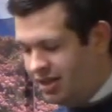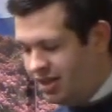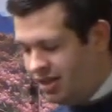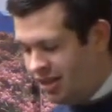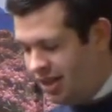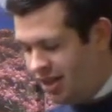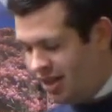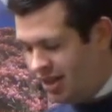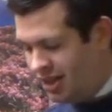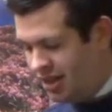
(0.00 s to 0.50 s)

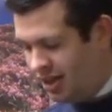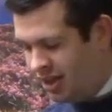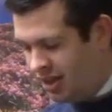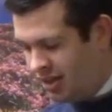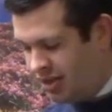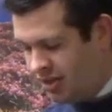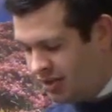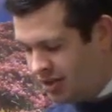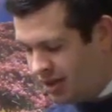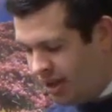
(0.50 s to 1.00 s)

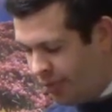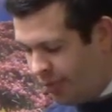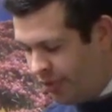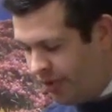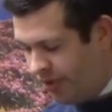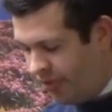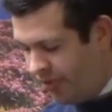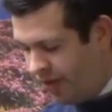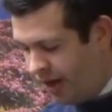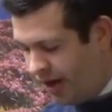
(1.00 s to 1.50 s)
Is there
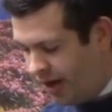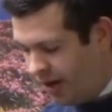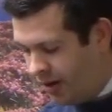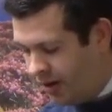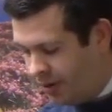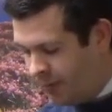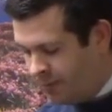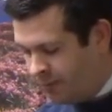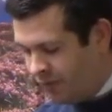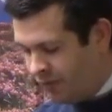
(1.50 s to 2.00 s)
something there
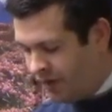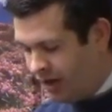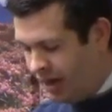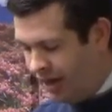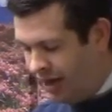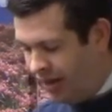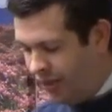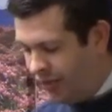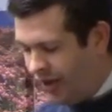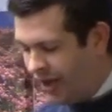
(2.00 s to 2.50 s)

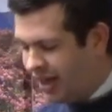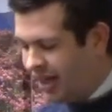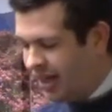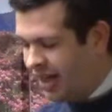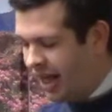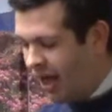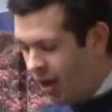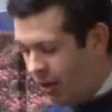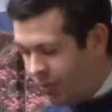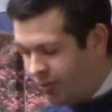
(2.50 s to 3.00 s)
that could
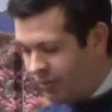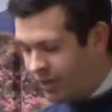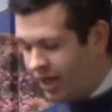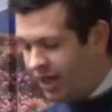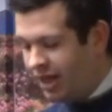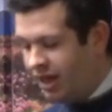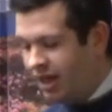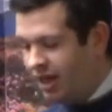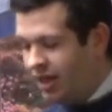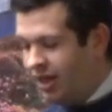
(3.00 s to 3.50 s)
help
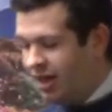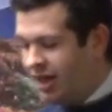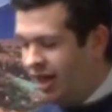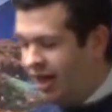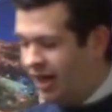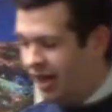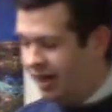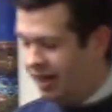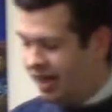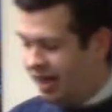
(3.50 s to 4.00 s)
me?
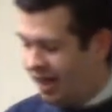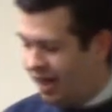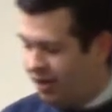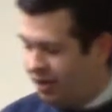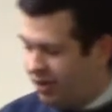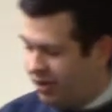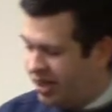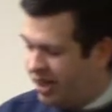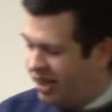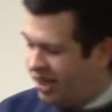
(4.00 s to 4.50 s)
Can I
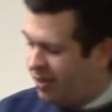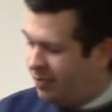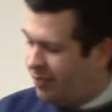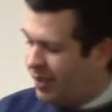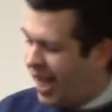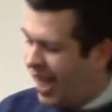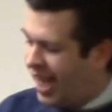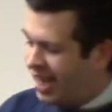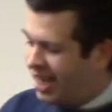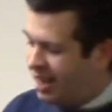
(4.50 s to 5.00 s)
look
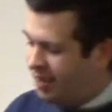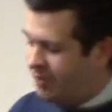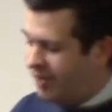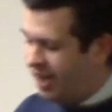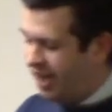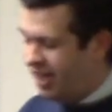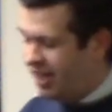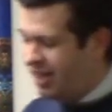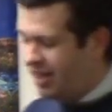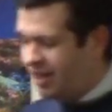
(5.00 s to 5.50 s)
back at
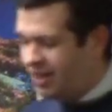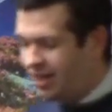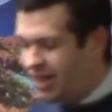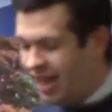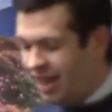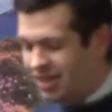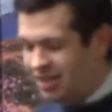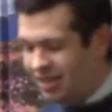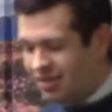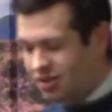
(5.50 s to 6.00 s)
my
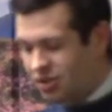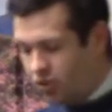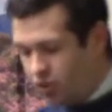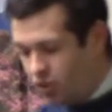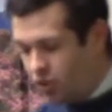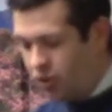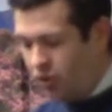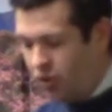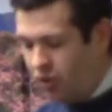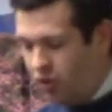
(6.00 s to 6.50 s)
days at
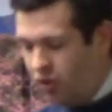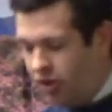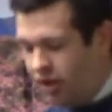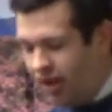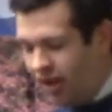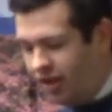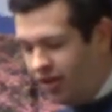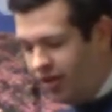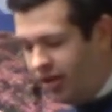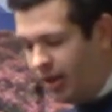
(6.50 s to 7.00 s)
school?
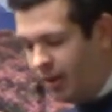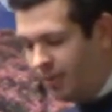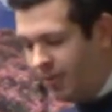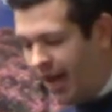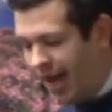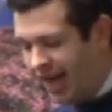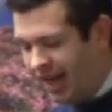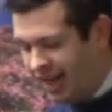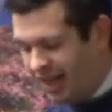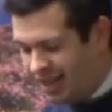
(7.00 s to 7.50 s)
Can I look
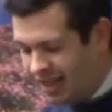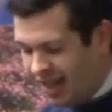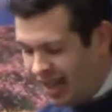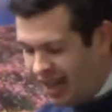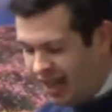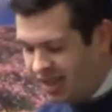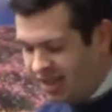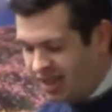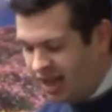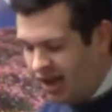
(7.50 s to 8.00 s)
back at
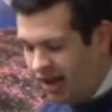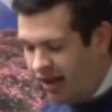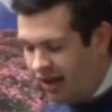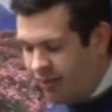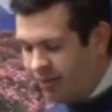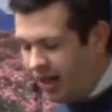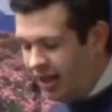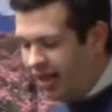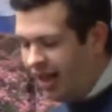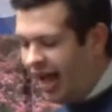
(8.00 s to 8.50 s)
days of
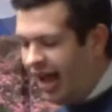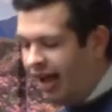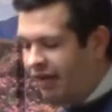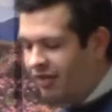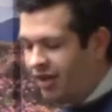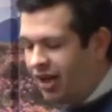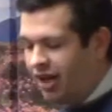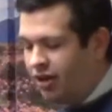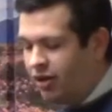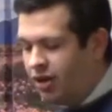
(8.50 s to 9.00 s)
my life?
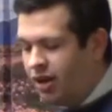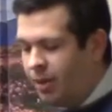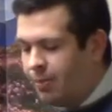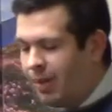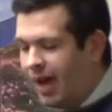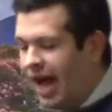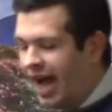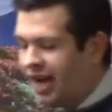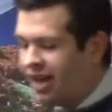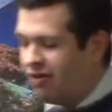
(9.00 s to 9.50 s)
Can I look
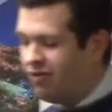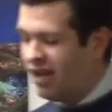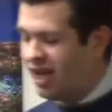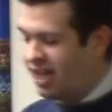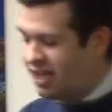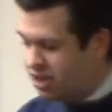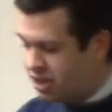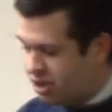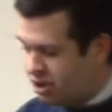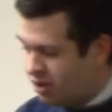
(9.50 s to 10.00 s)
back at
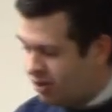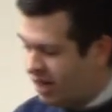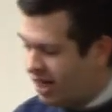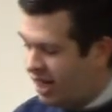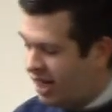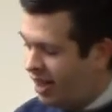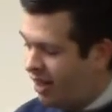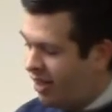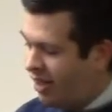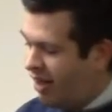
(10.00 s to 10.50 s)

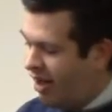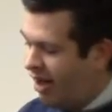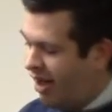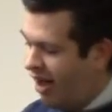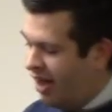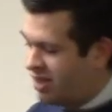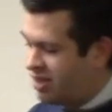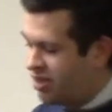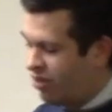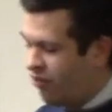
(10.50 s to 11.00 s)
history
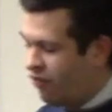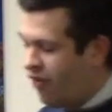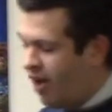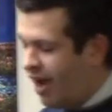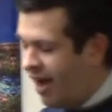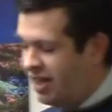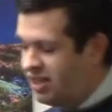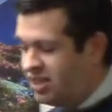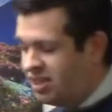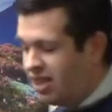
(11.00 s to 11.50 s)
to
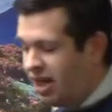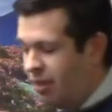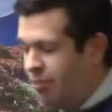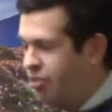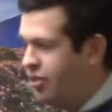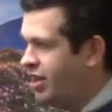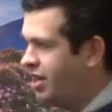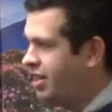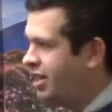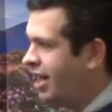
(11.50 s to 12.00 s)
find
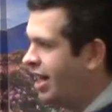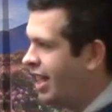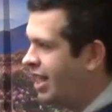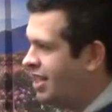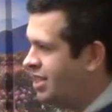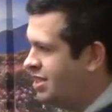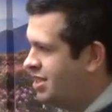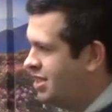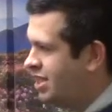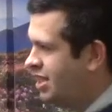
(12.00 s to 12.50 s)
something that I
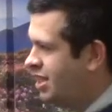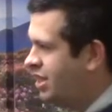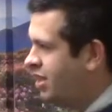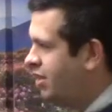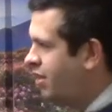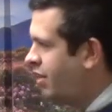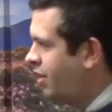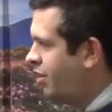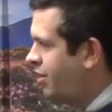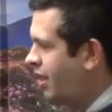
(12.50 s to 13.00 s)
can
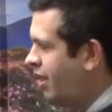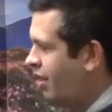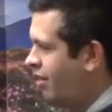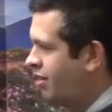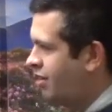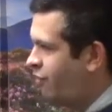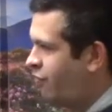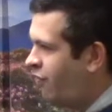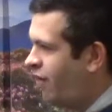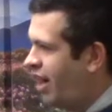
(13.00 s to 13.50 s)
secure,
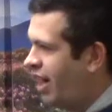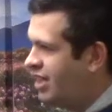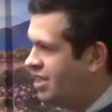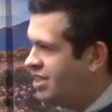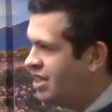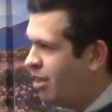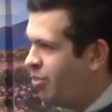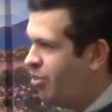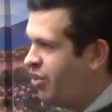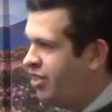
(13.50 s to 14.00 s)
to find
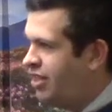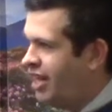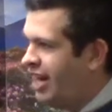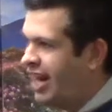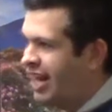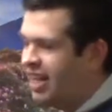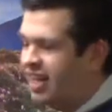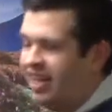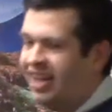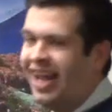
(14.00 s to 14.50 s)
something that
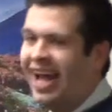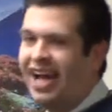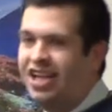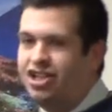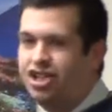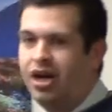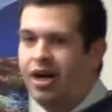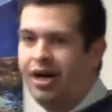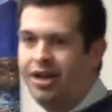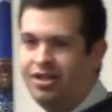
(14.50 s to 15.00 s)
I can
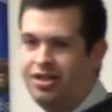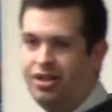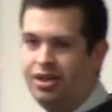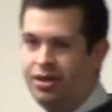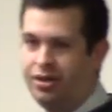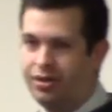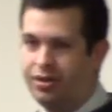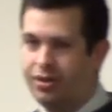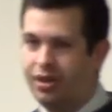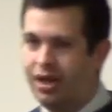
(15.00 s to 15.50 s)
latch on
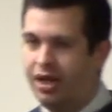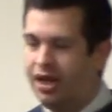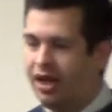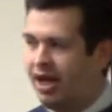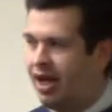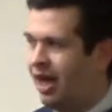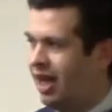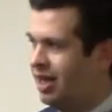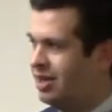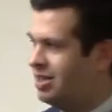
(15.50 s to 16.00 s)
to
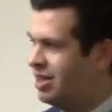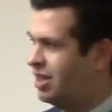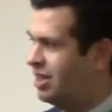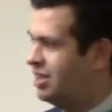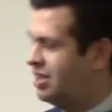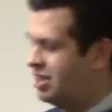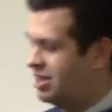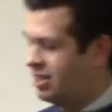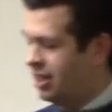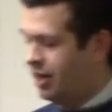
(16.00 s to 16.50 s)
and to
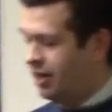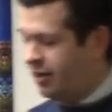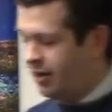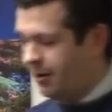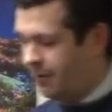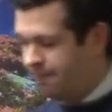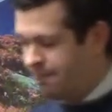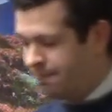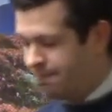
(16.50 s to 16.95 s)
consider?